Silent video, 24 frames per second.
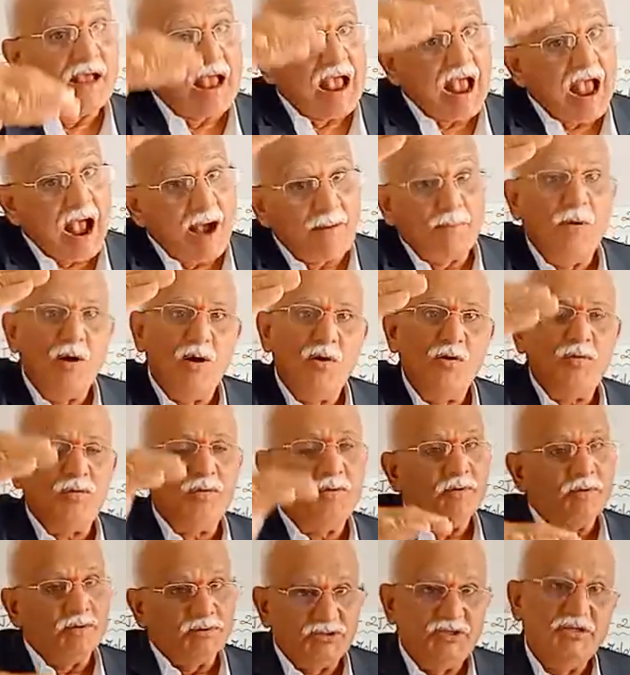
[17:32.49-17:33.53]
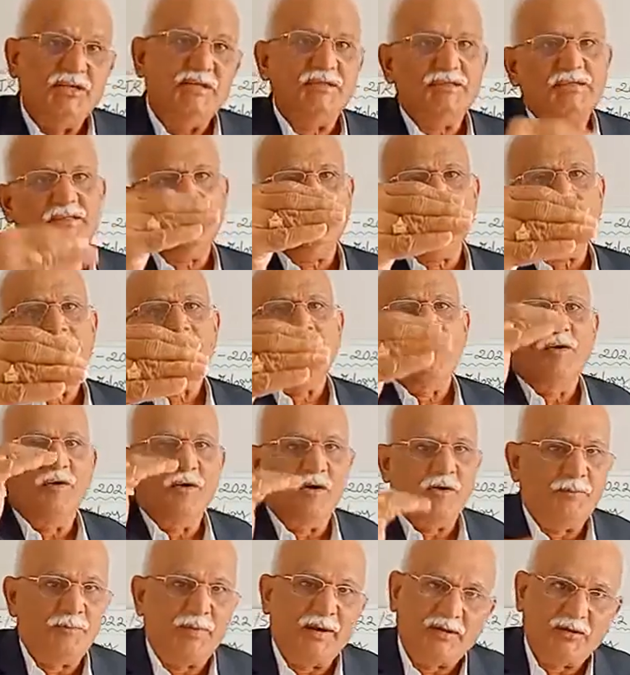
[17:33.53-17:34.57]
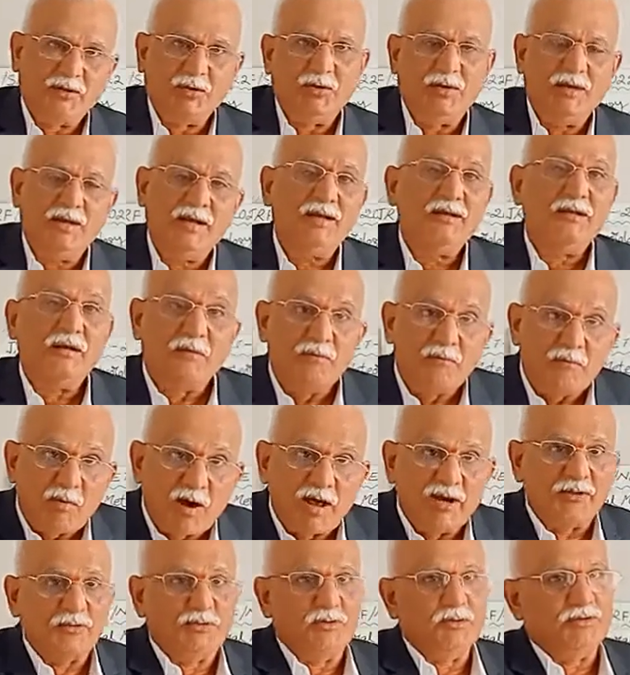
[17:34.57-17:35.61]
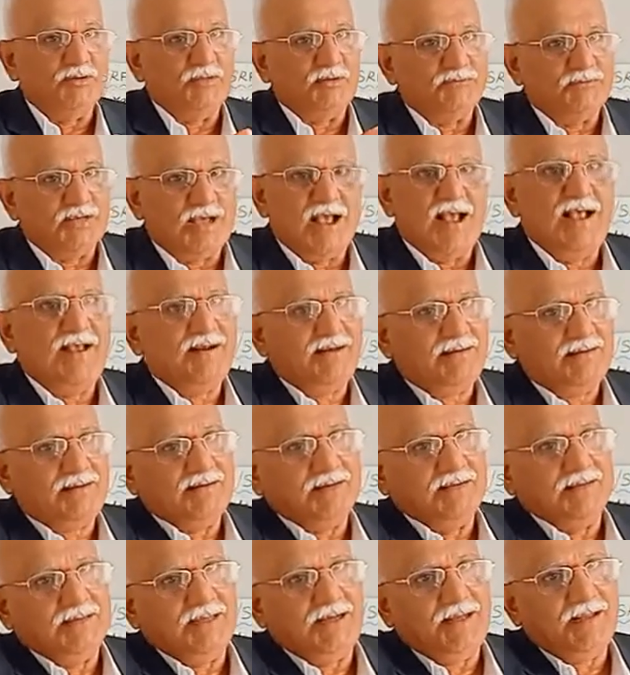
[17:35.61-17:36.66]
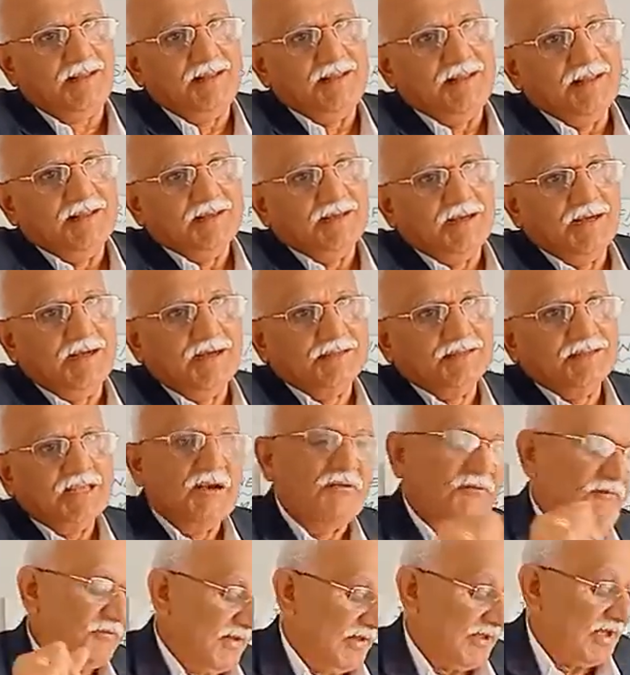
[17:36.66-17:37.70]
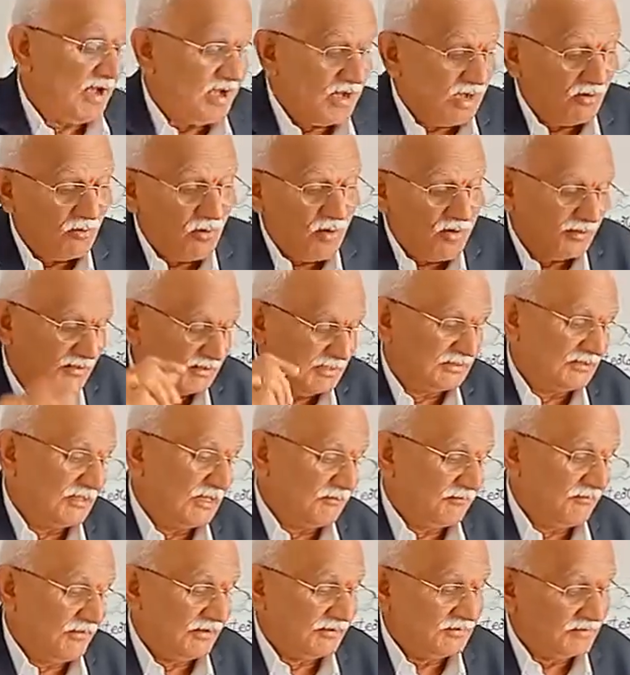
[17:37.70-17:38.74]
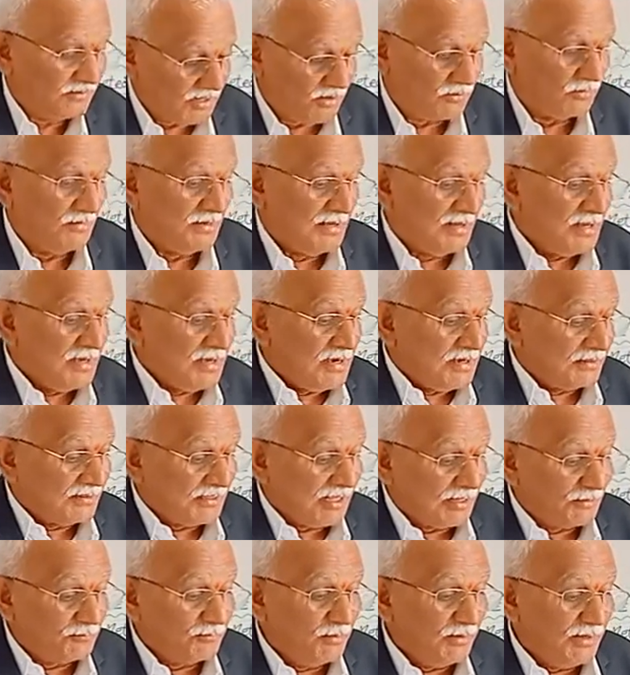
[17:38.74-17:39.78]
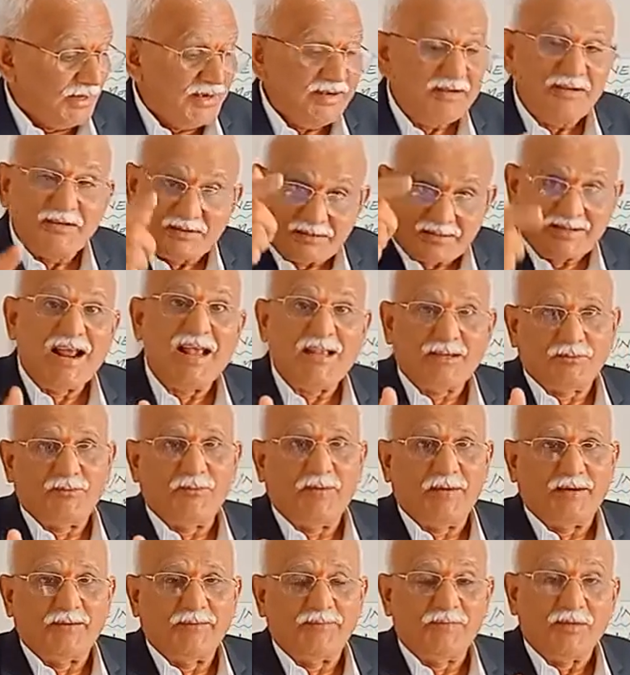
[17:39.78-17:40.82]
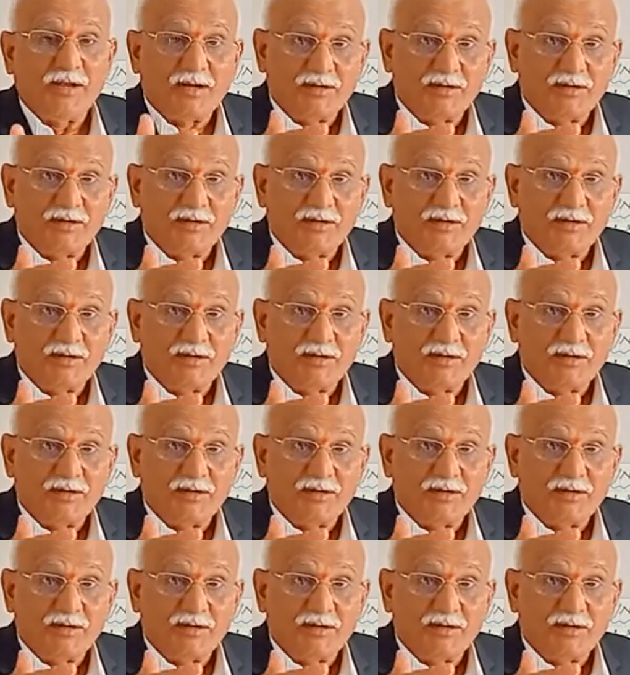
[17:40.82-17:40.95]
above these particular molecules of the air in the surface over the surface. Now, turbulent transfer